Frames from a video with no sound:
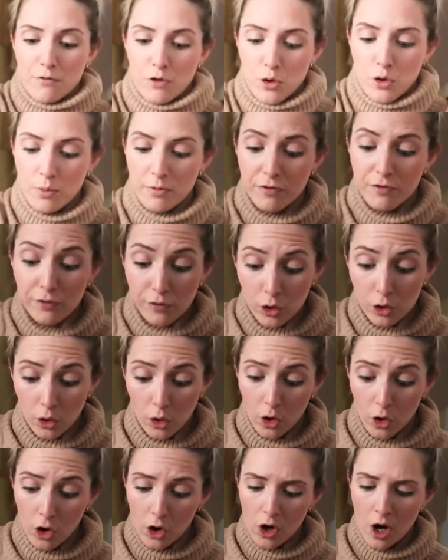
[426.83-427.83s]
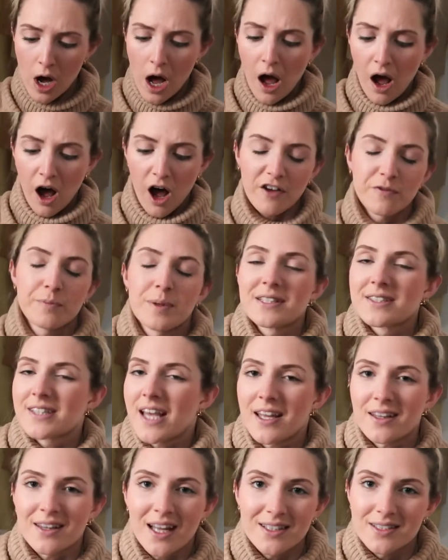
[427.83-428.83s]
room floor. I've been
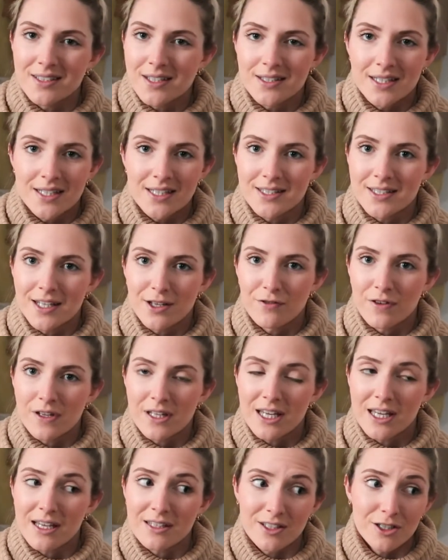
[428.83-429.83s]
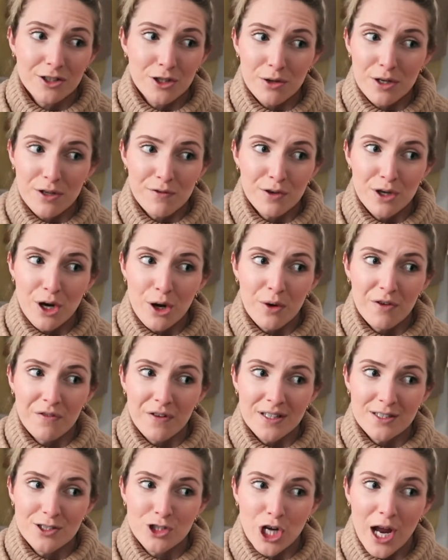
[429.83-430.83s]
saying that statistic for years. I don't even know if
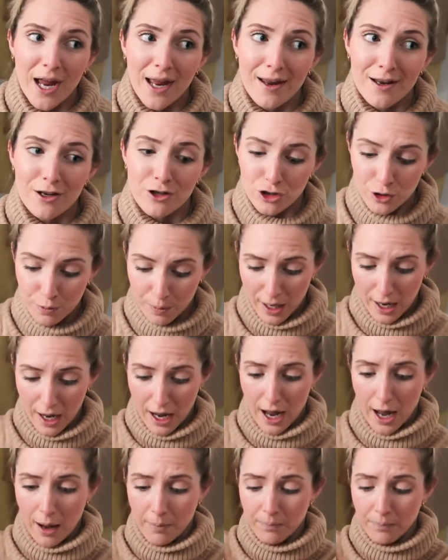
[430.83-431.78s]
it's changed, but